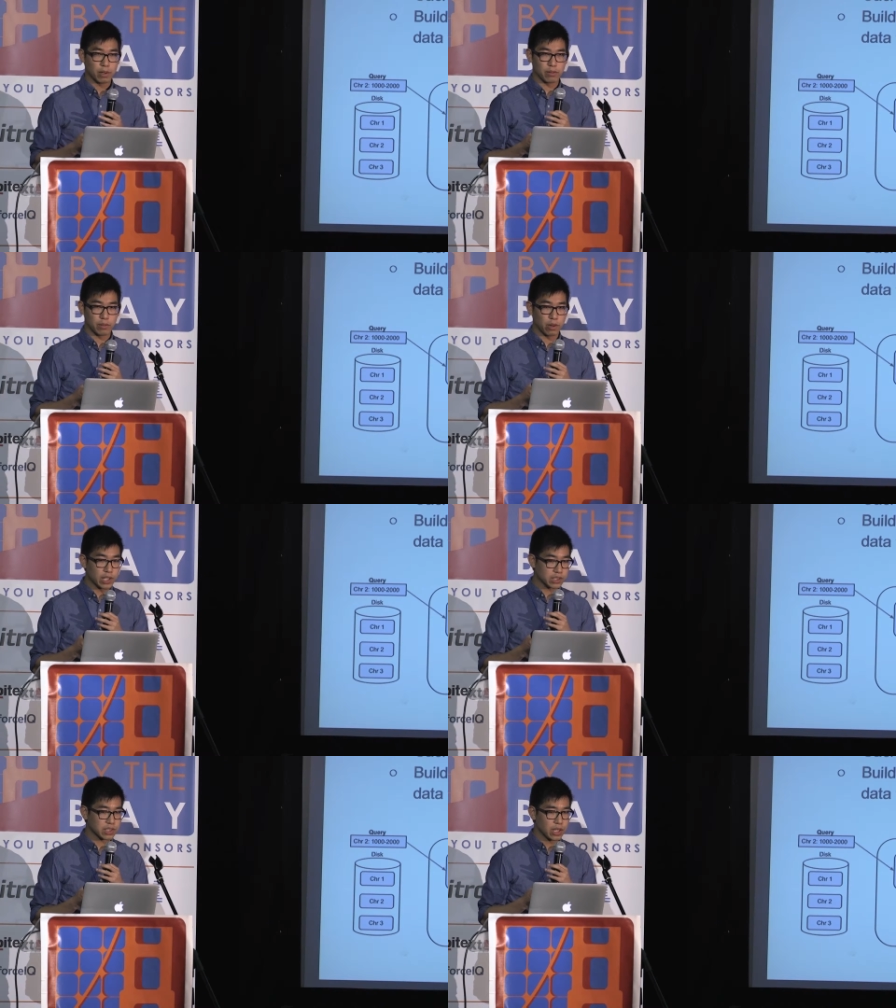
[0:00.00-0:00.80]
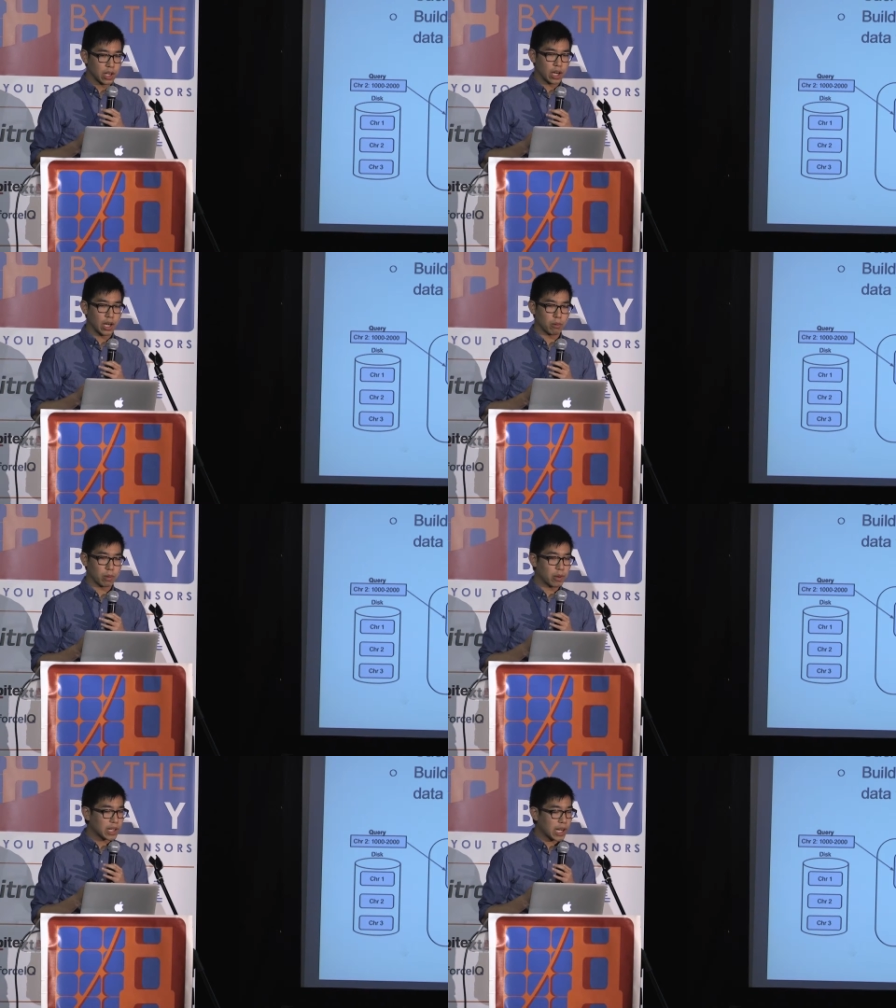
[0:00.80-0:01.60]
But for us, uh, we
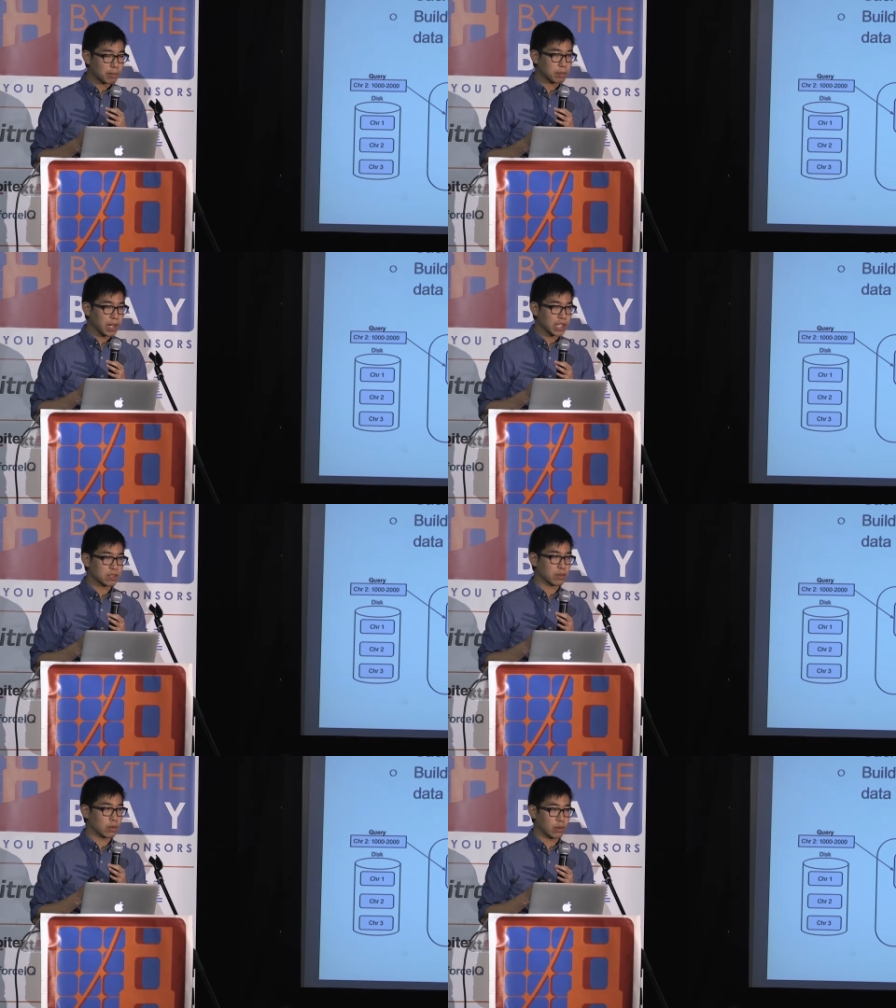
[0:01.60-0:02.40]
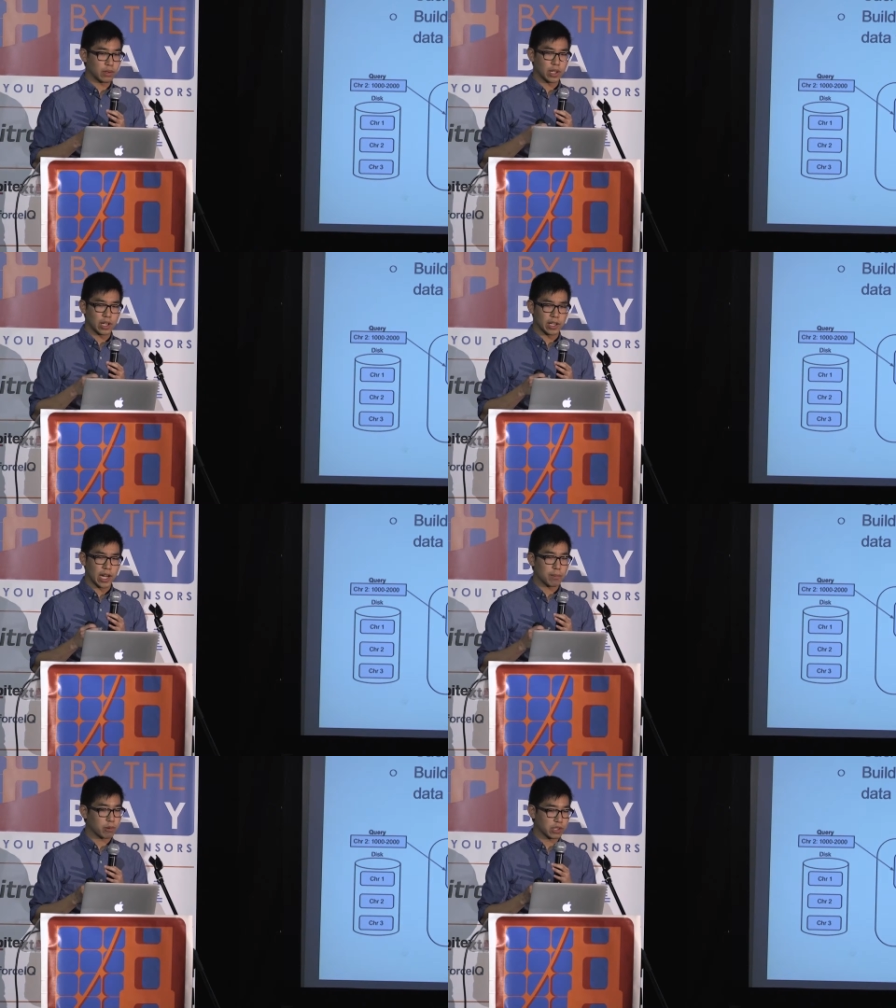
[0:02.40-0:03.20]
want to optimize for an
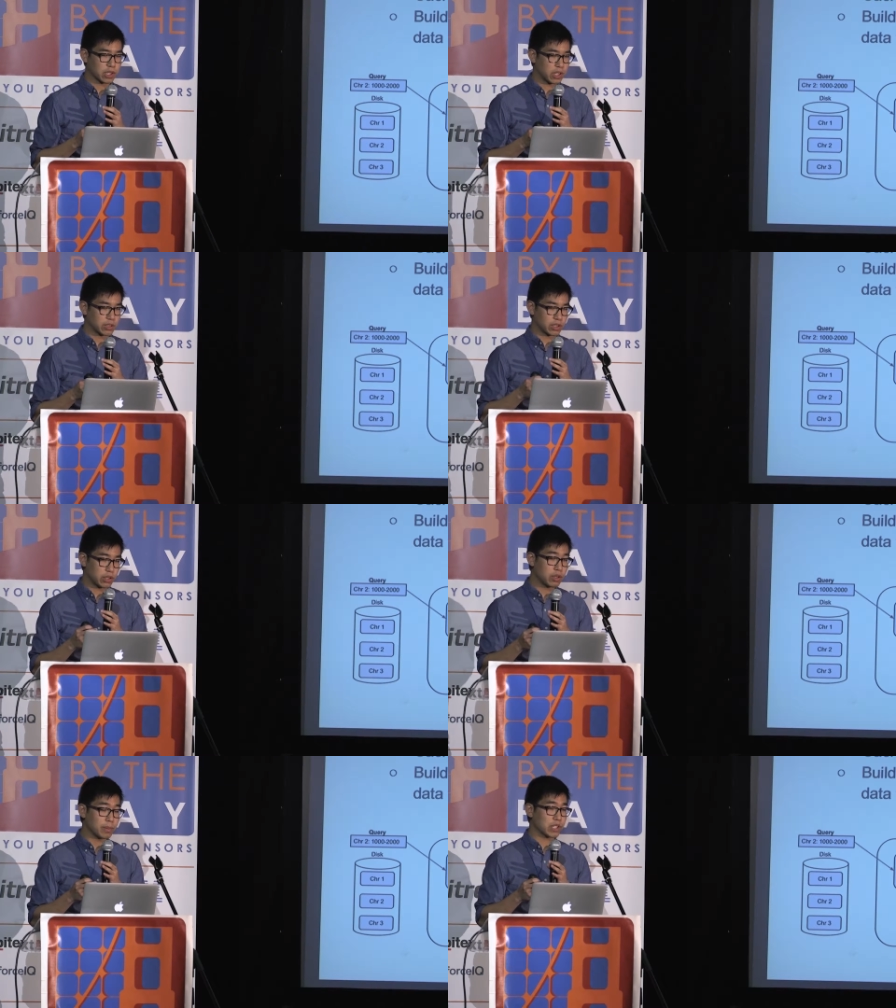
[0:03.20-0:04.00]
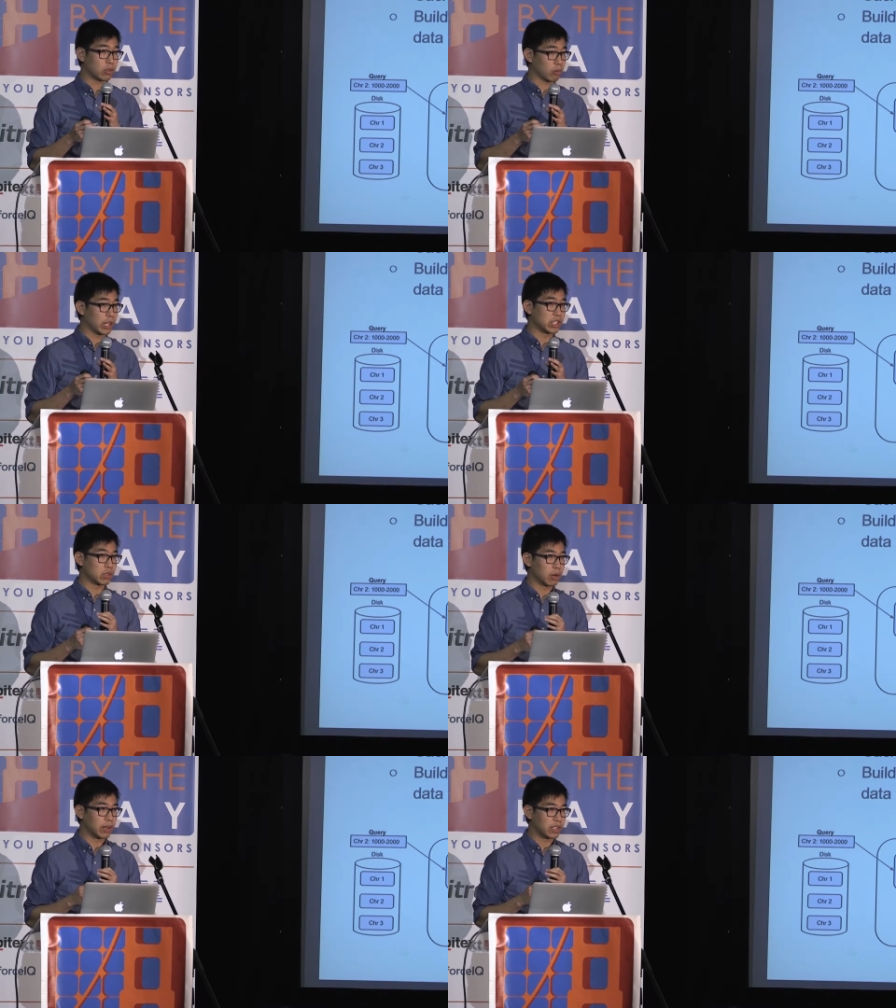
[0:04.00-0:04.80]
operation called a two-dimensional range
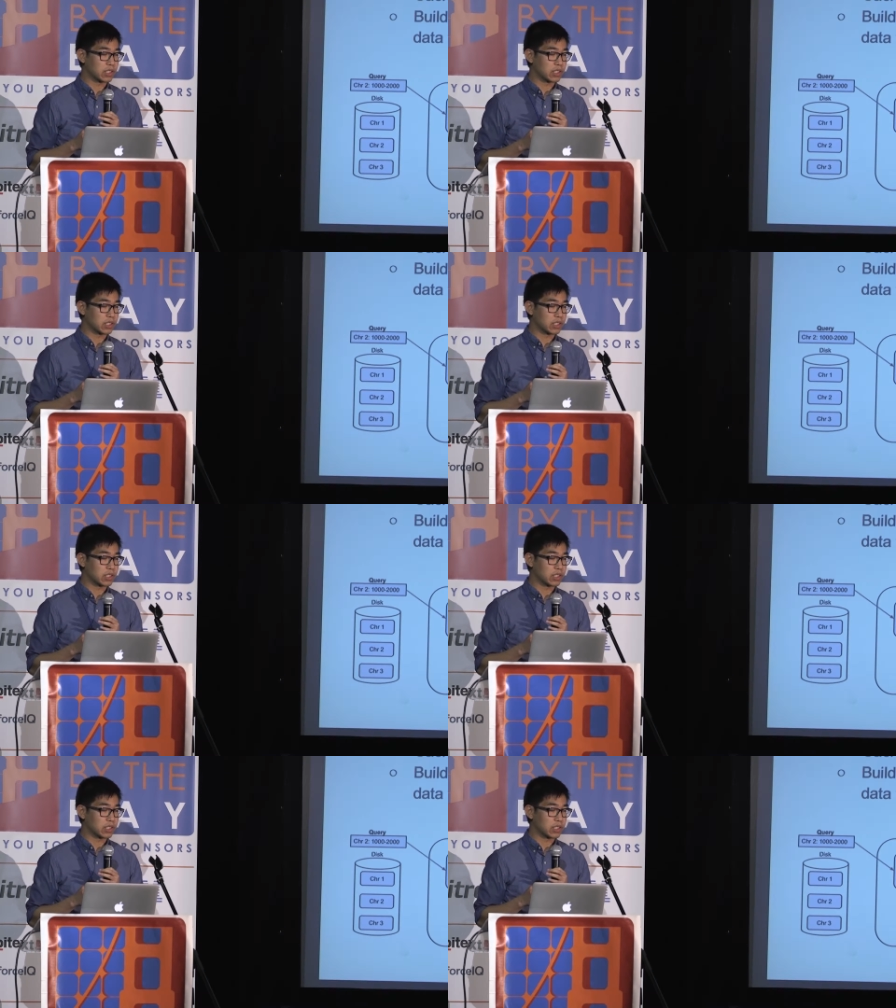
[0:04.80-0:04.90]
query.